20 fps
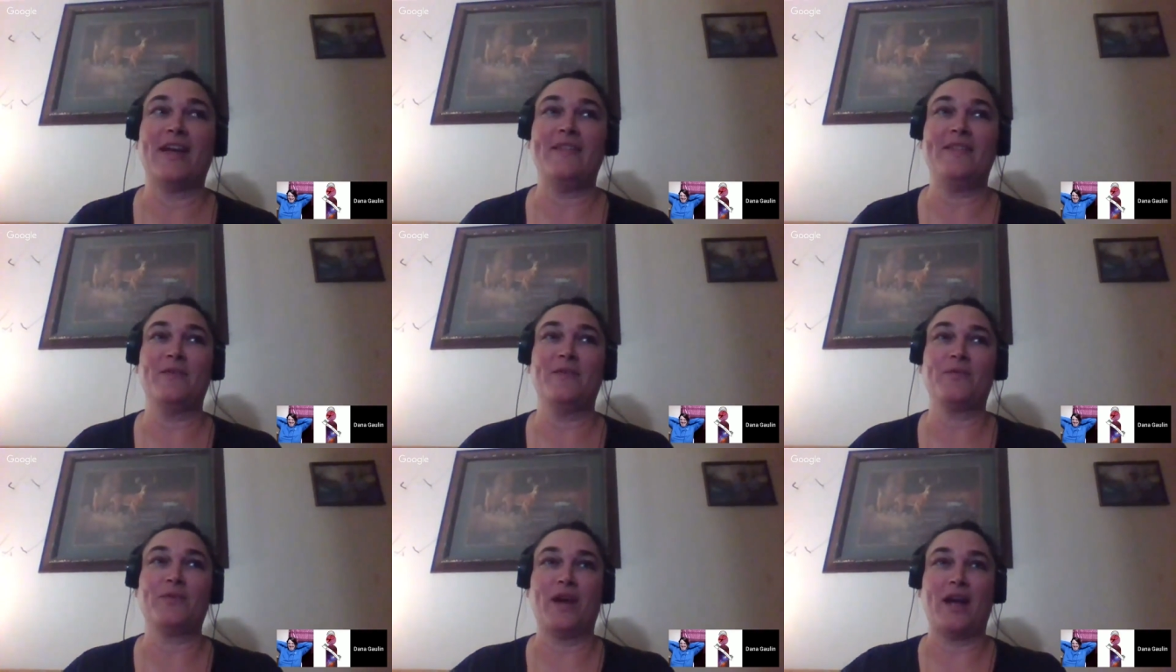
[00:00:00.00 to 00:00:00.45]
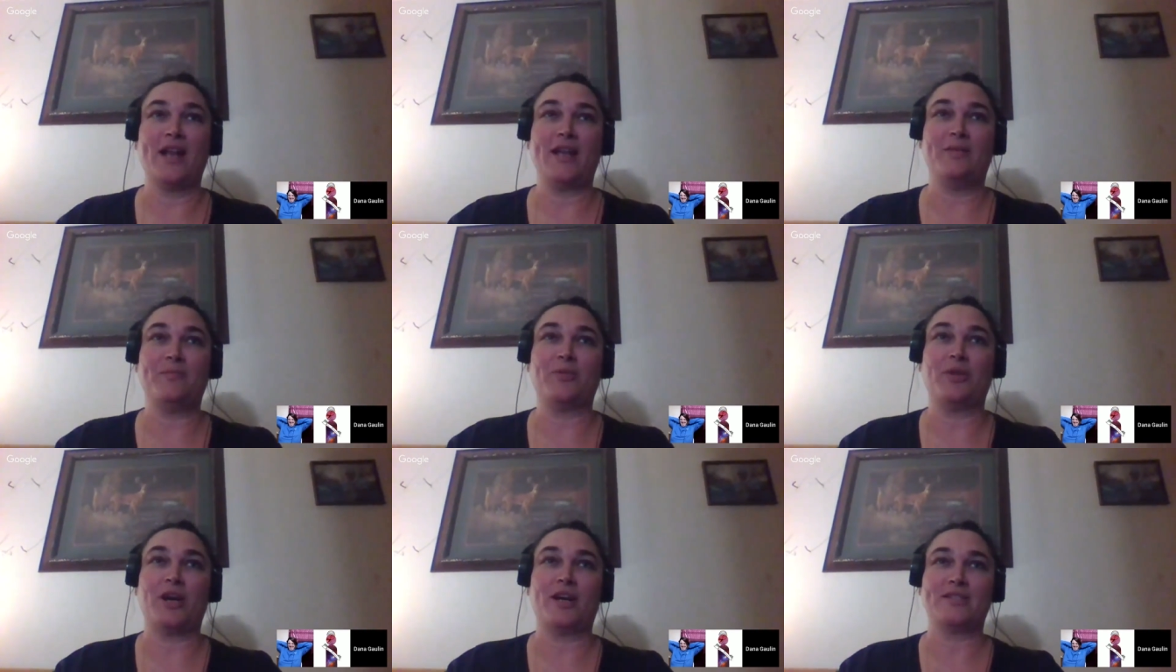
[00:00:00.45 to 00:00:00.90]
in the
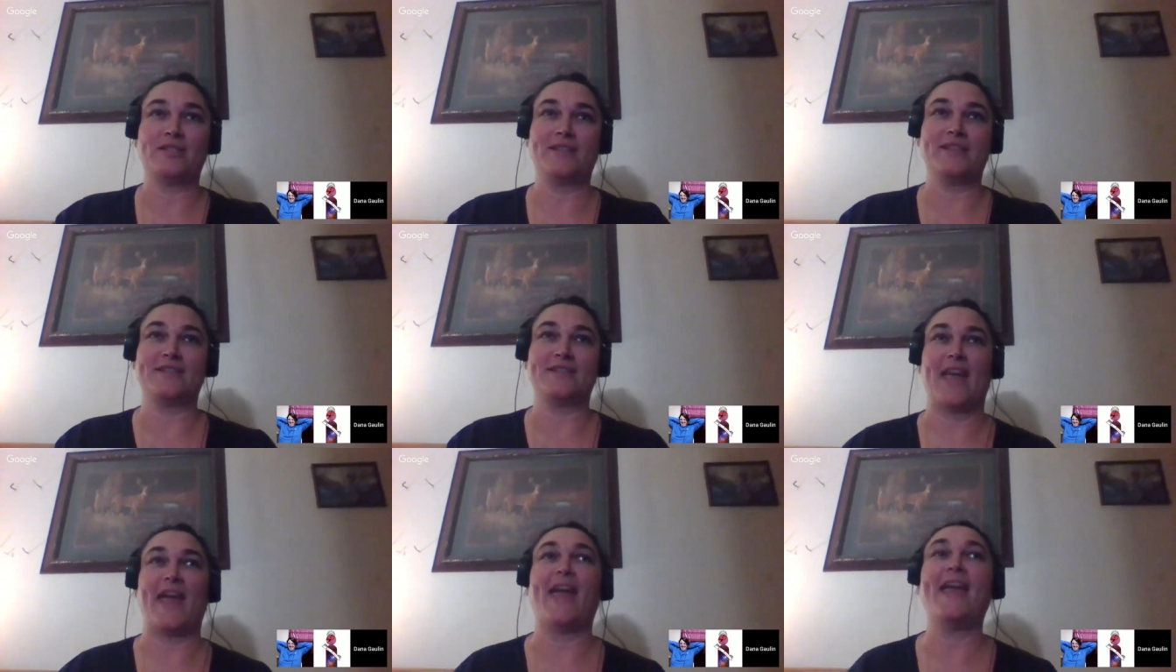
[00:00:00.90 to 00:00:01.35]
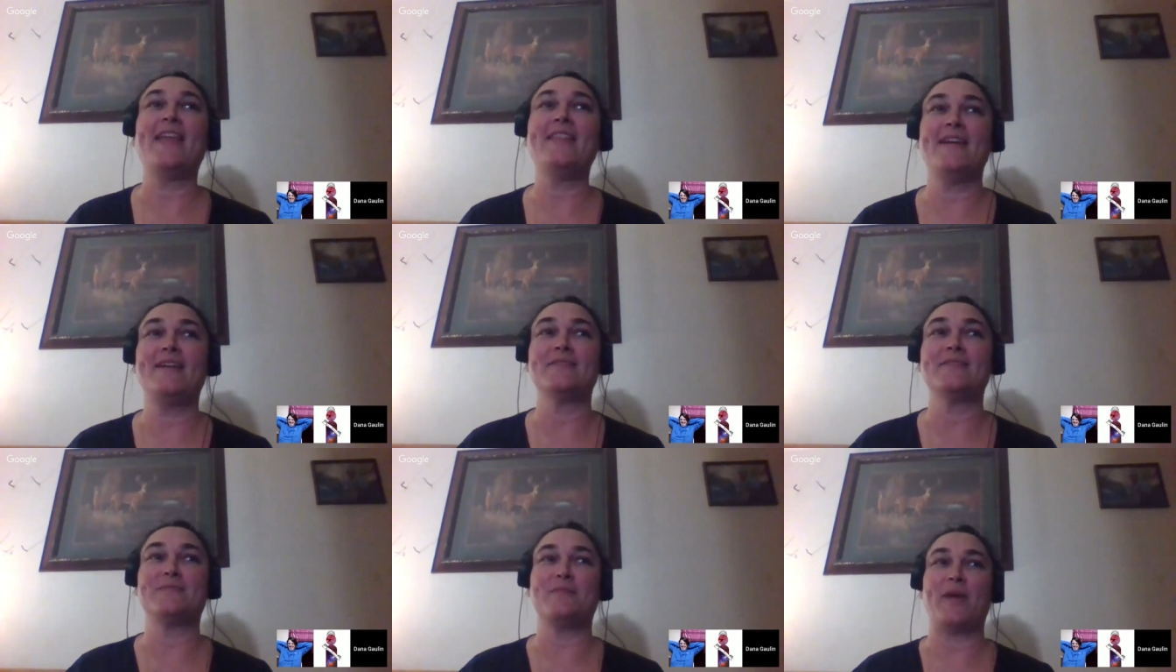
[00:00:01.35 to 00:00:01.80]
writing process, and
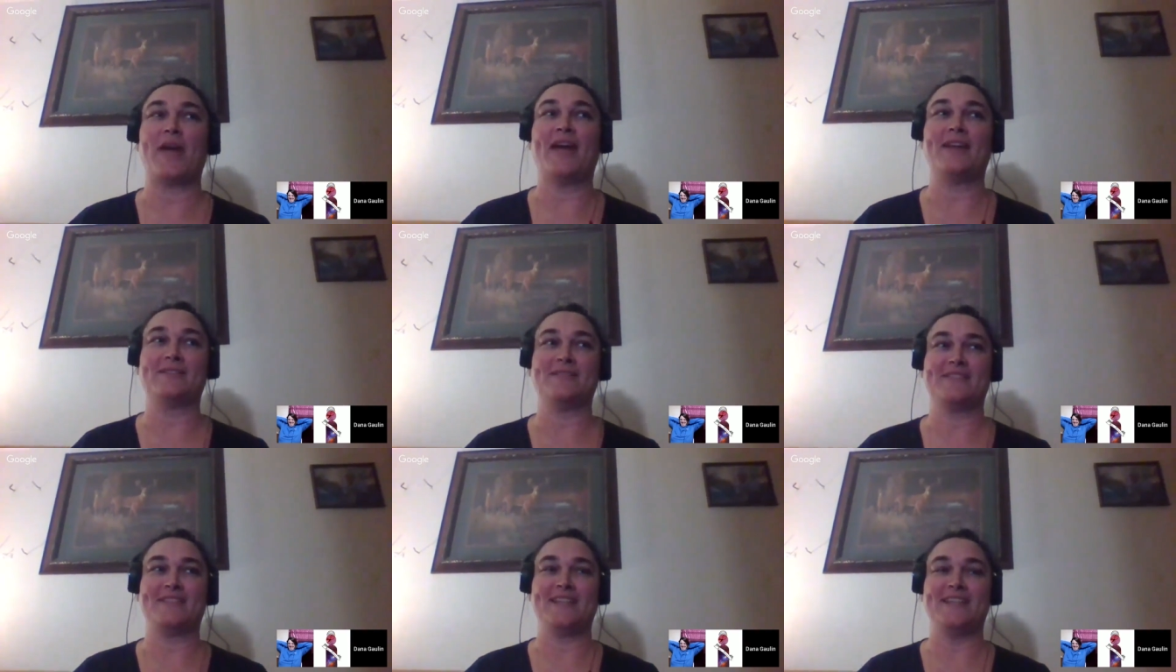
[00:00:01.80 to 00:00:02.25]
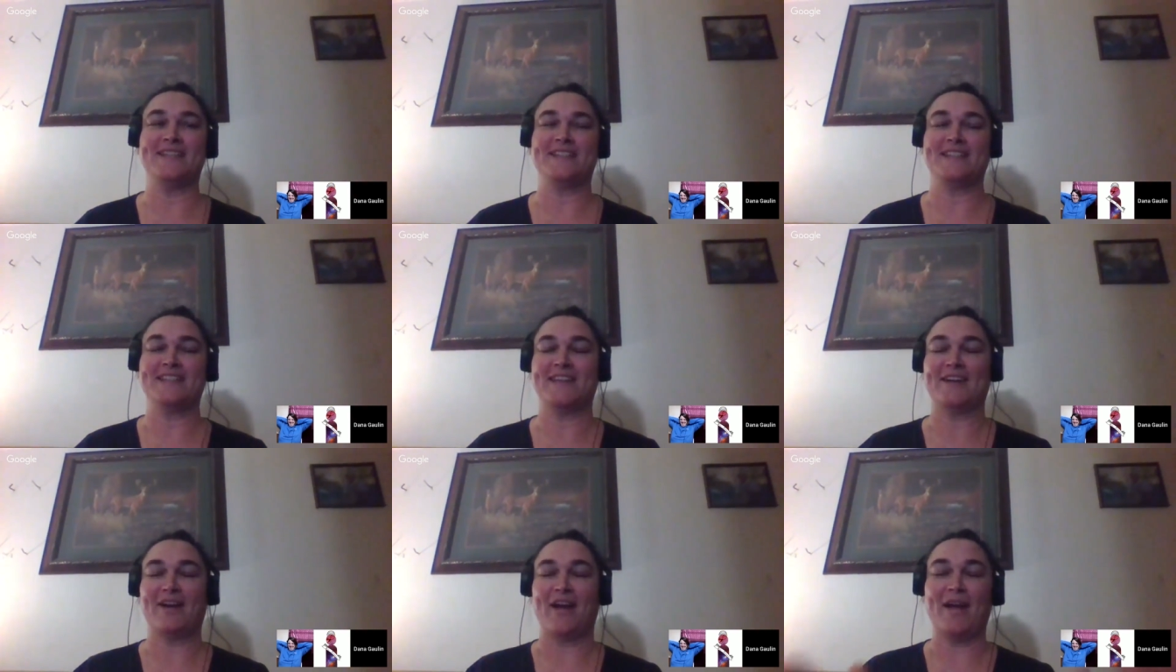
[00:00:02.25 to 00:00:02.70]
there's battle scenes
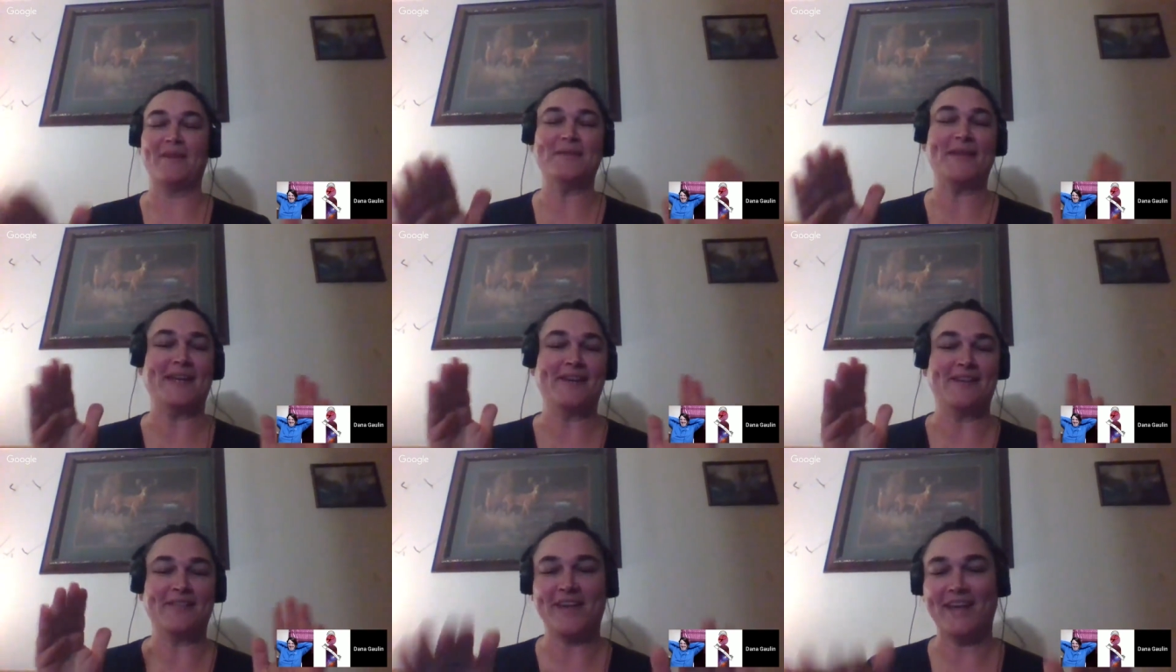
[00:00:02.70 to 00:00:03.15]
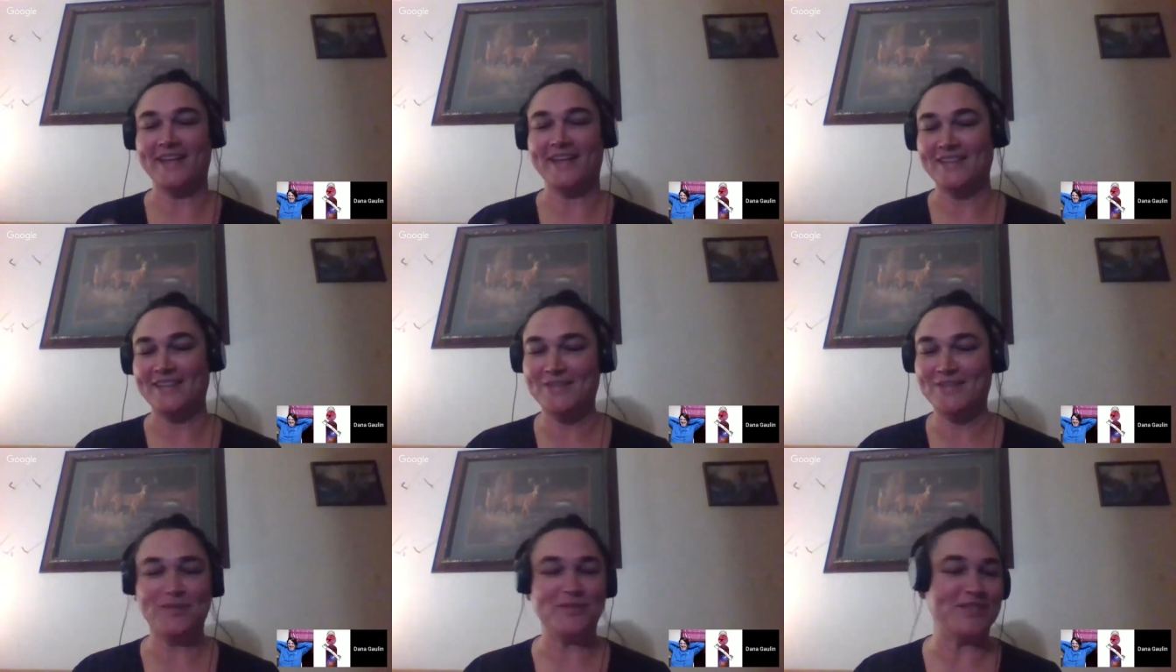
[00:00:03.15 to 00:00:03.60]
in there. I'm like, okay,
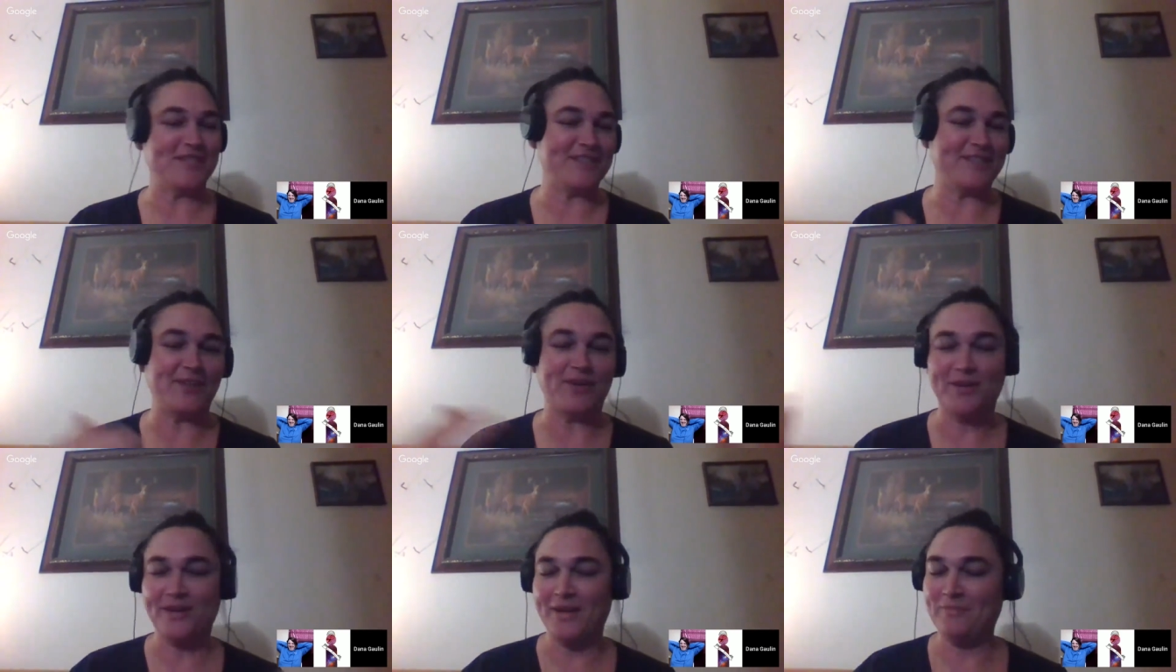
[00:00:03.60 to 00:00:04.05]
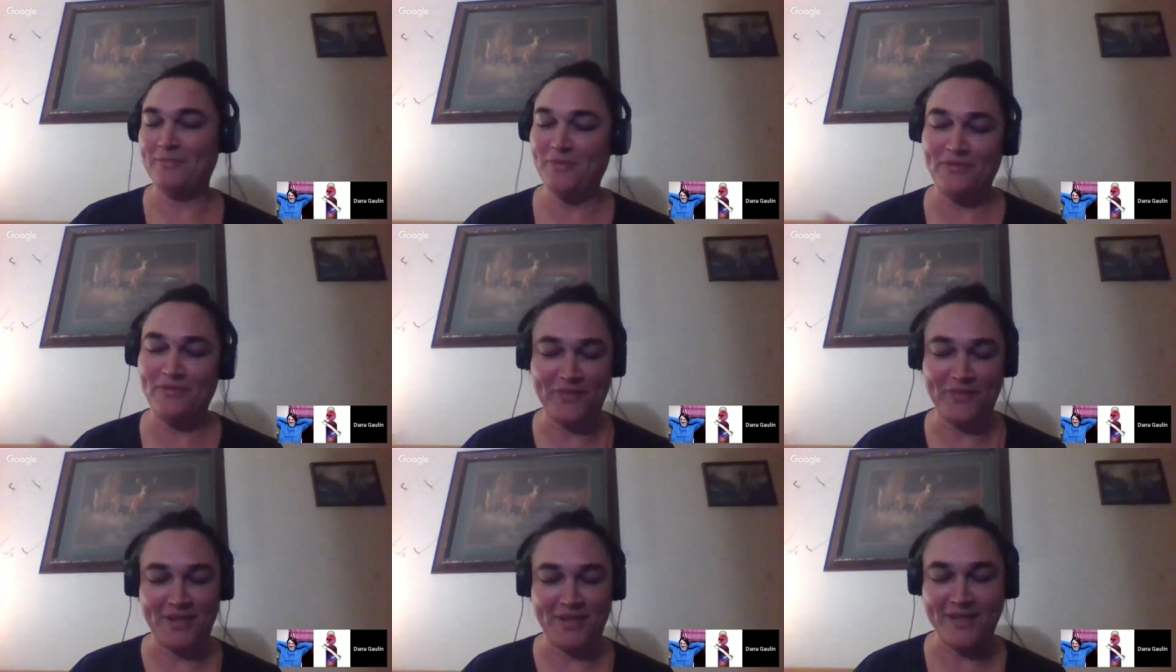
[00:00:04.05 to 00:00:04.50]
so just hurry up
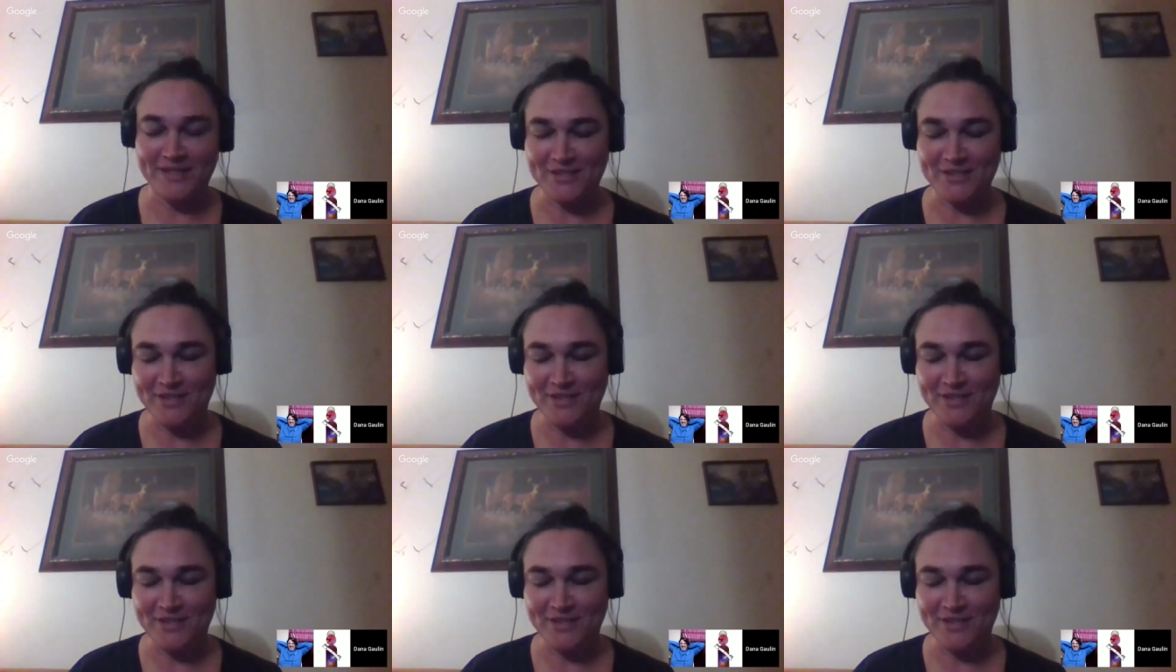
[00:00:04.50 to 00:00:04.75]
and finish.